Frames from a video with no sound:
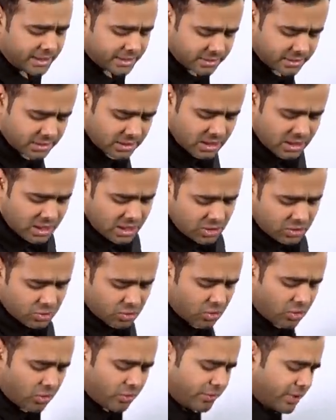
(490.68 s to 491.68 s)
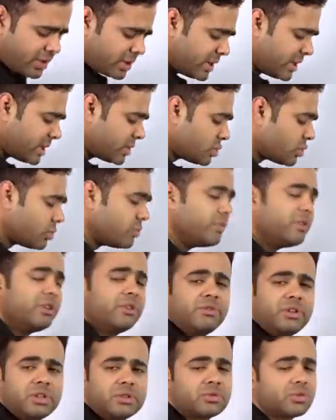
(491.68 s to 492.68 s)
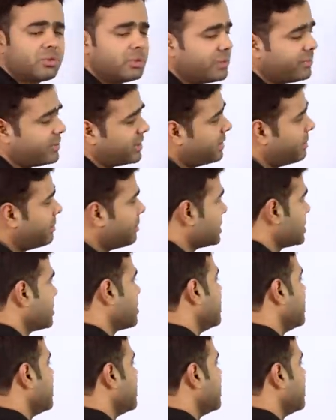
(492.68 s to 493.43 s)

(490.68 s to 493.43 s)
that is. So they should be, we should be very much